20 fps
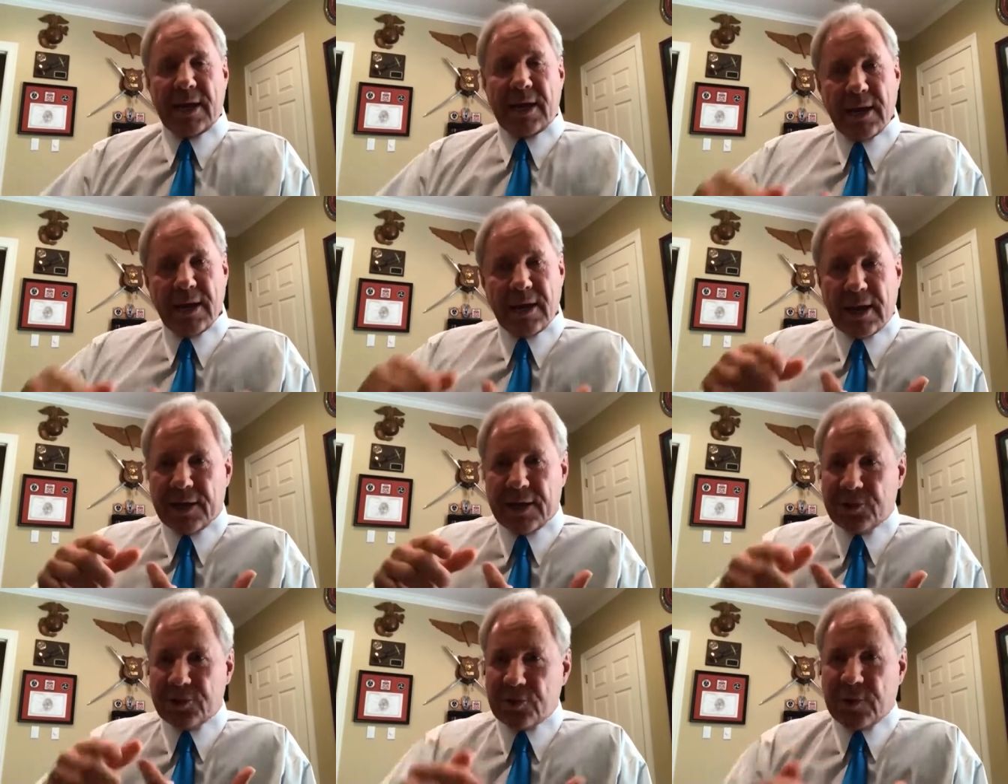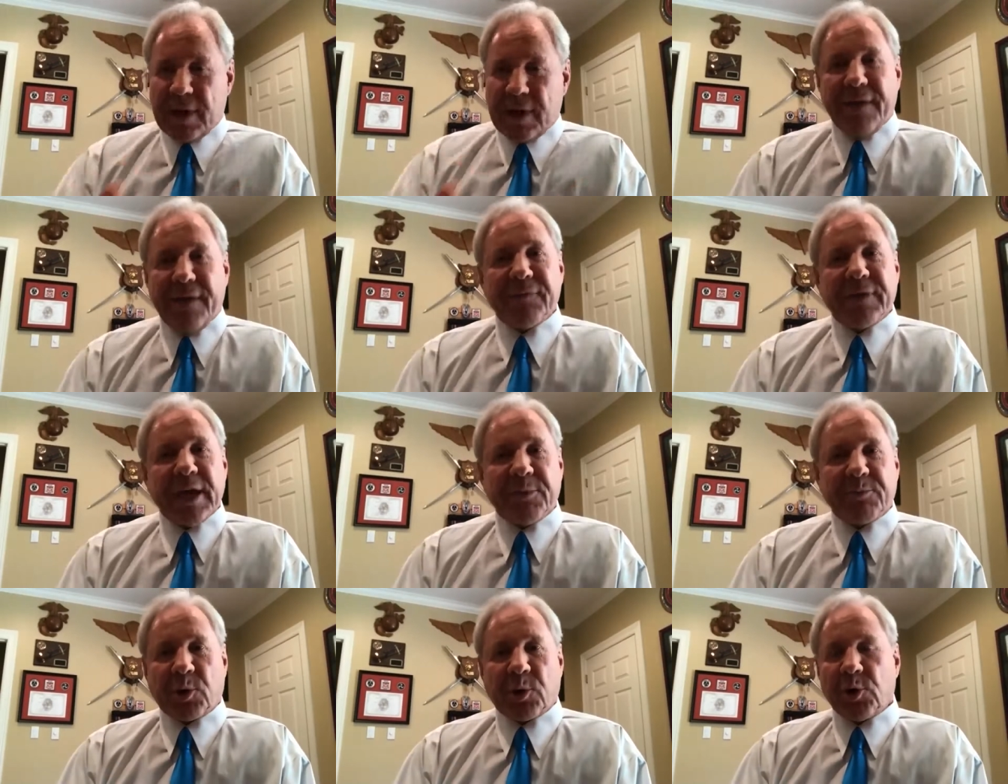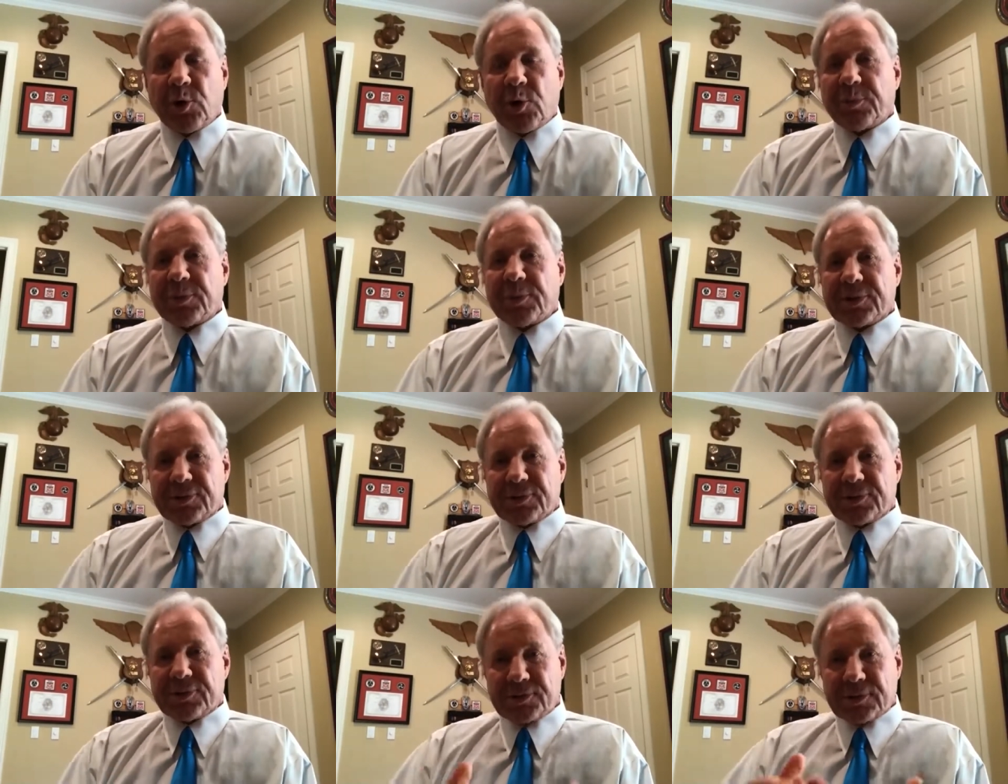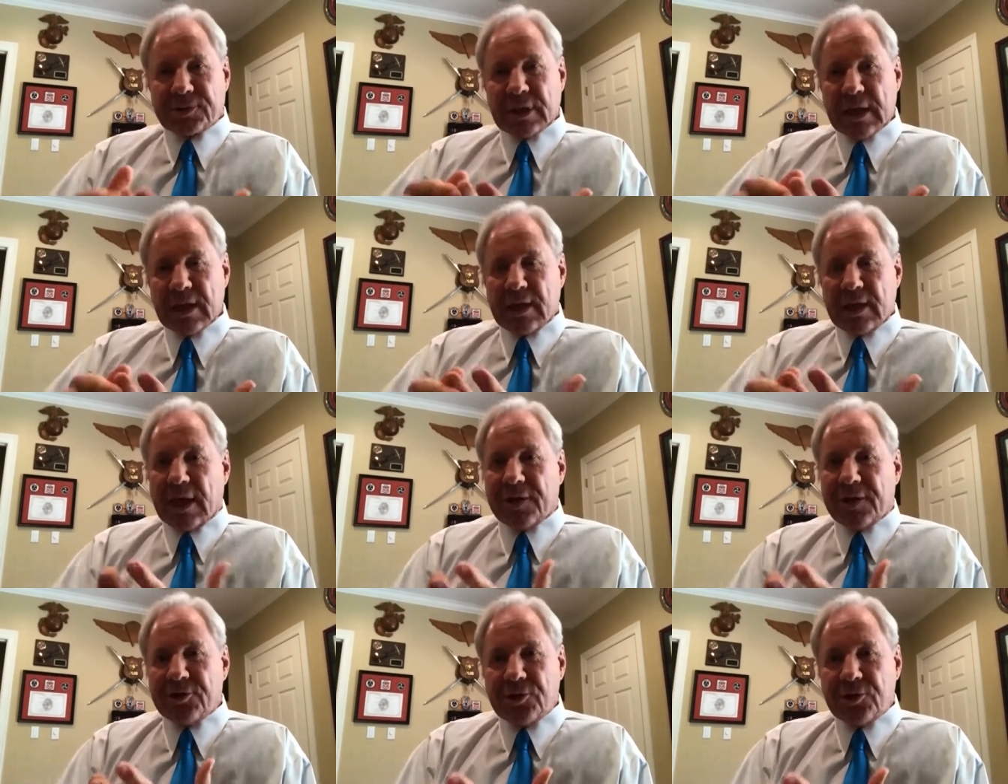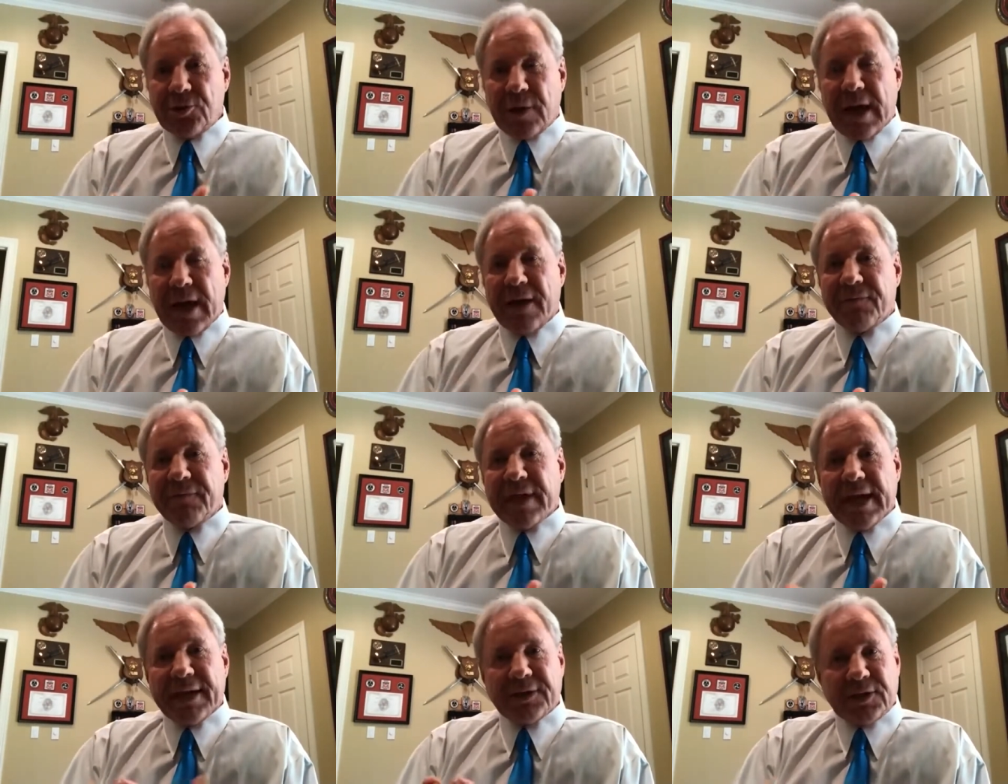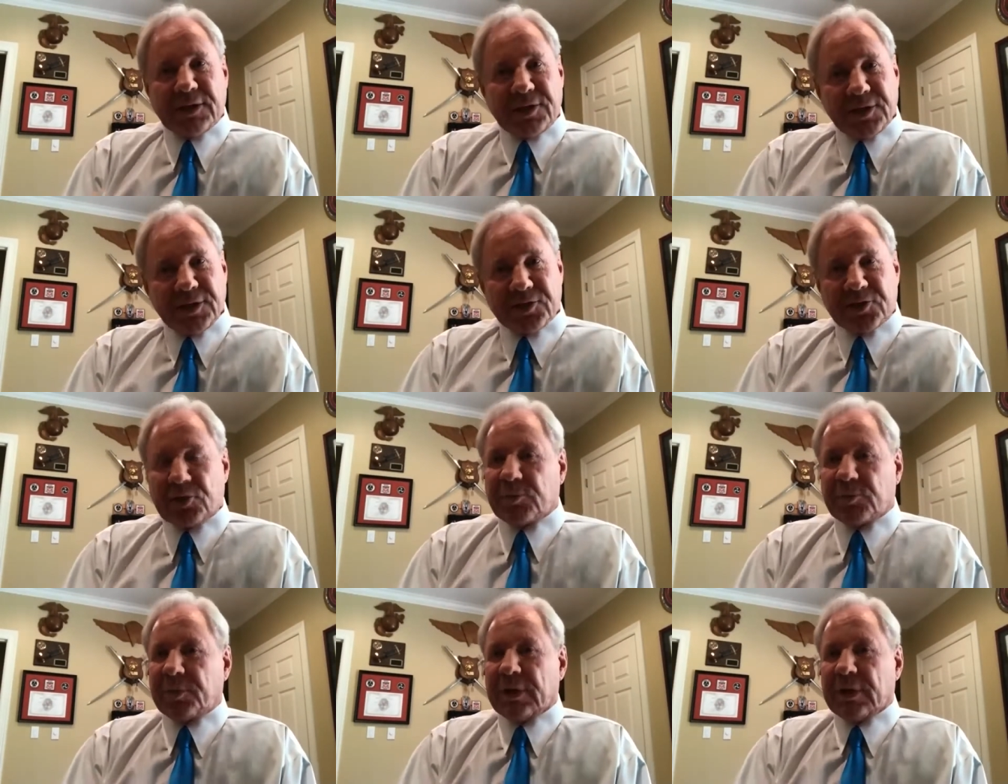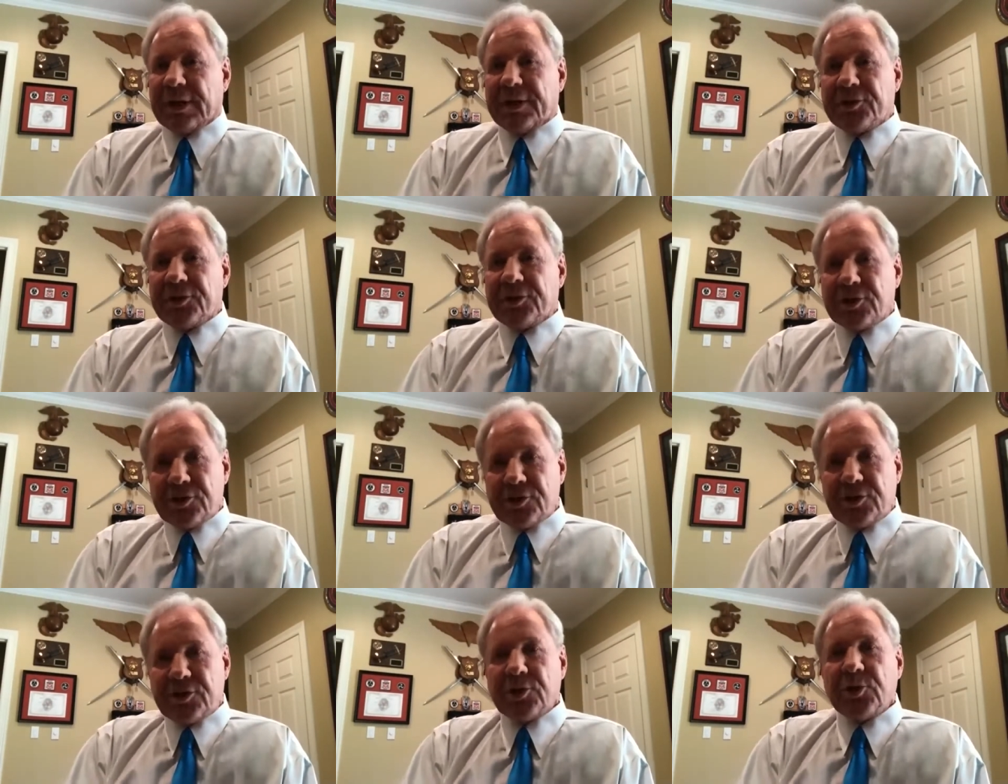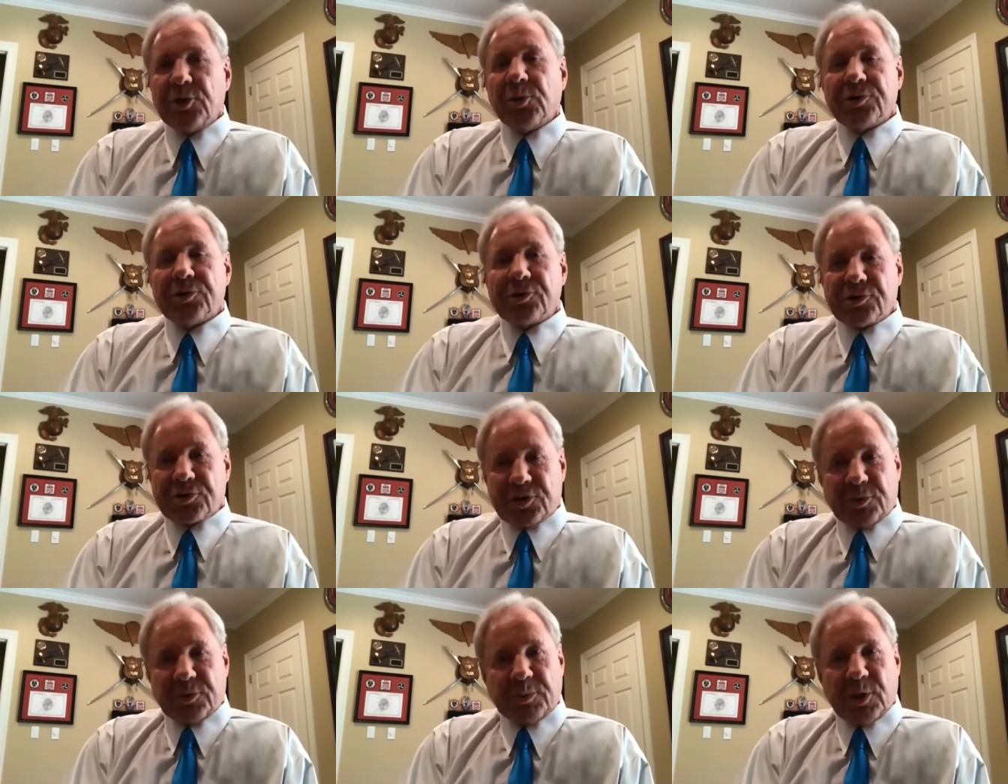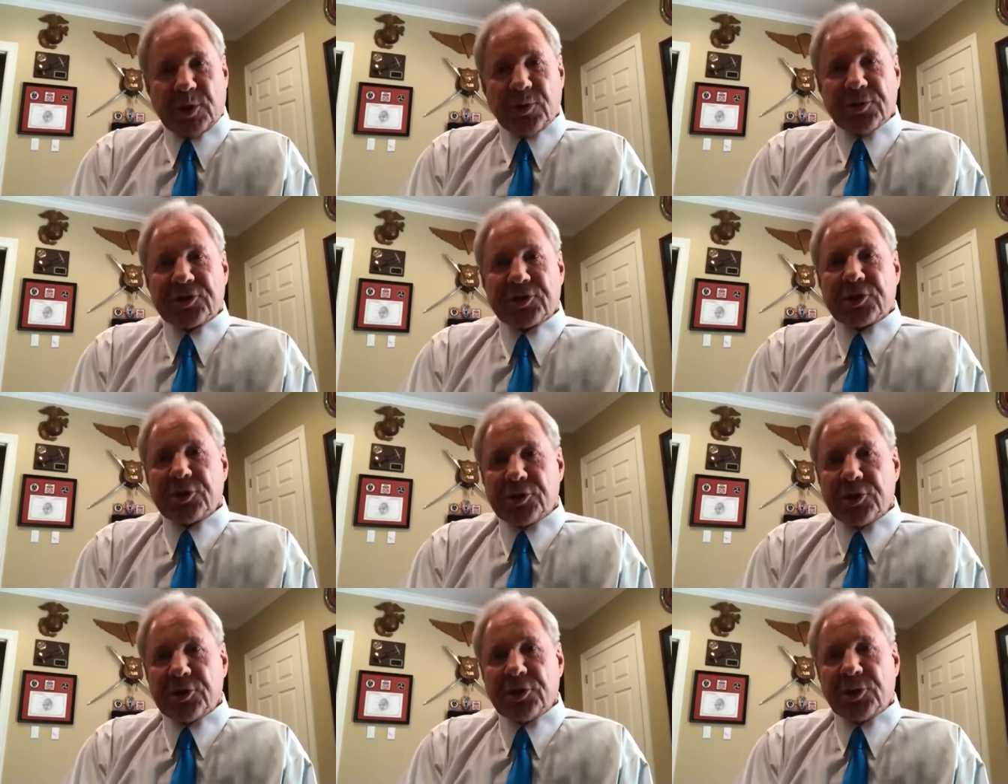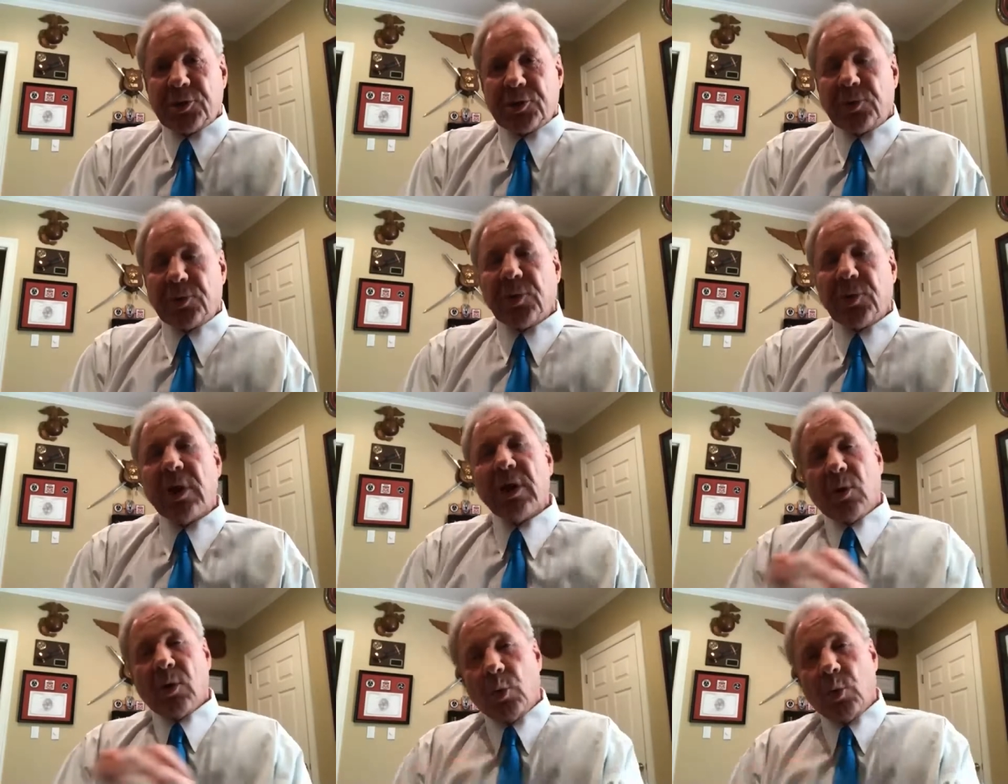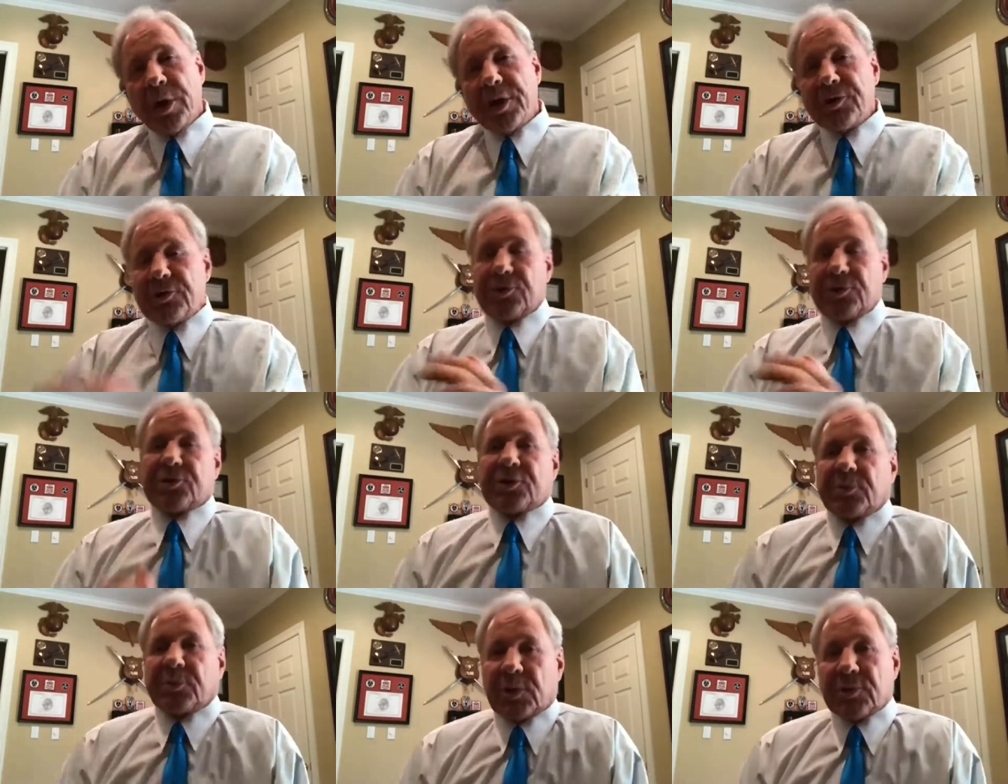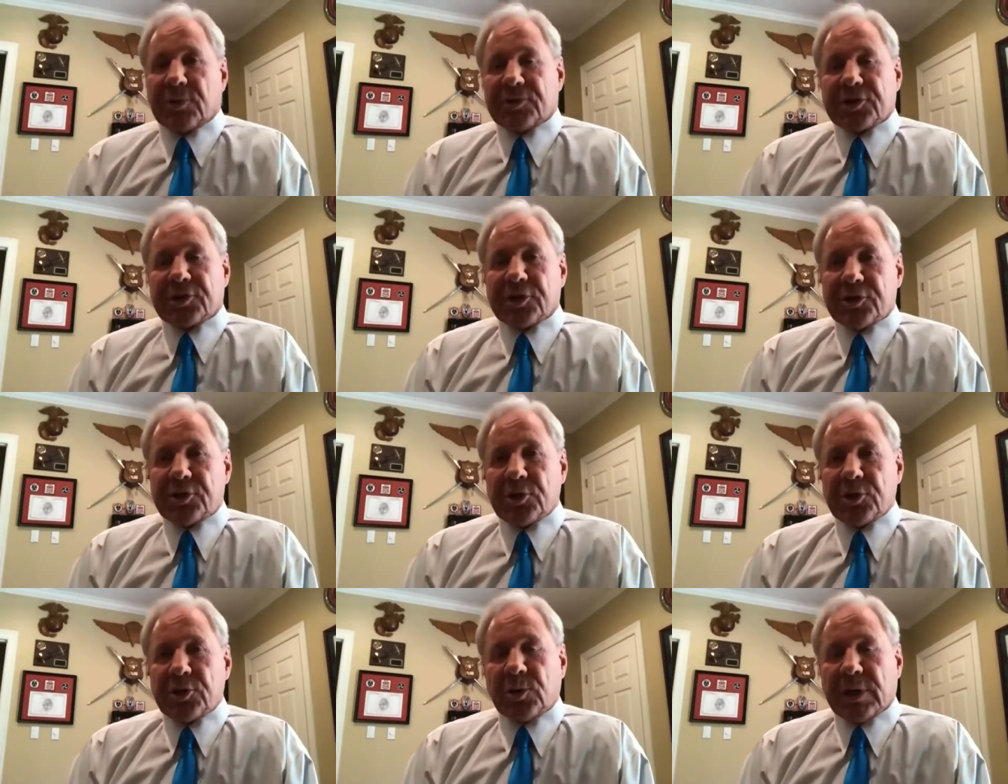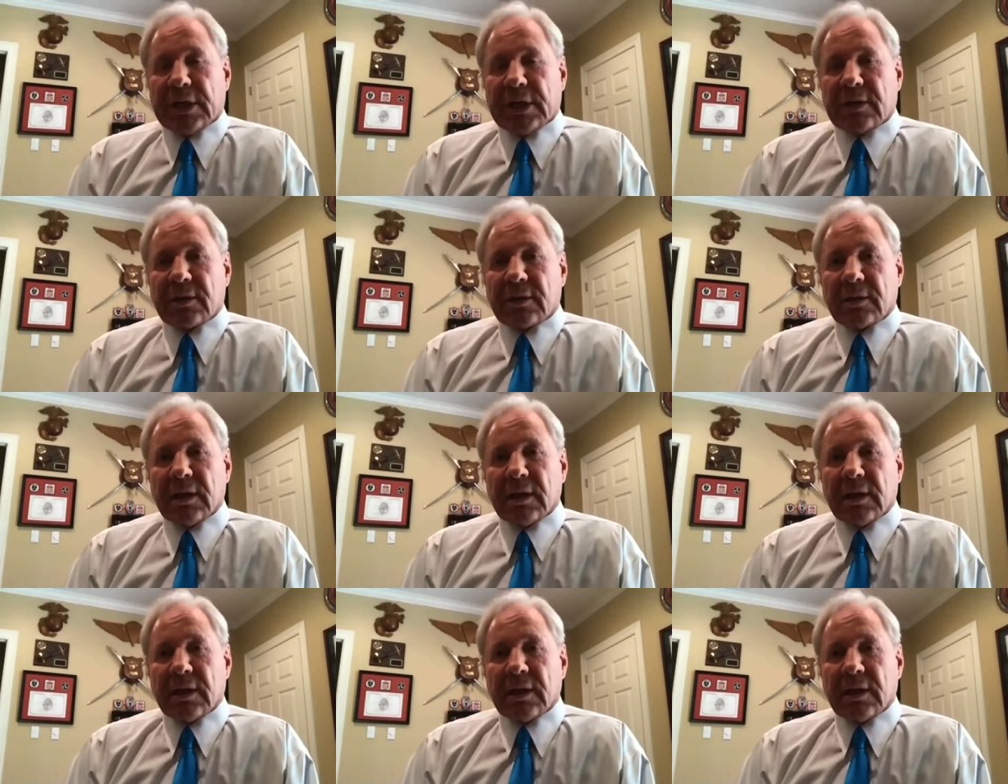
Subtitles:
and you have that purpose and you have that discipline to do what you're supposed to do when you're supposed to do it,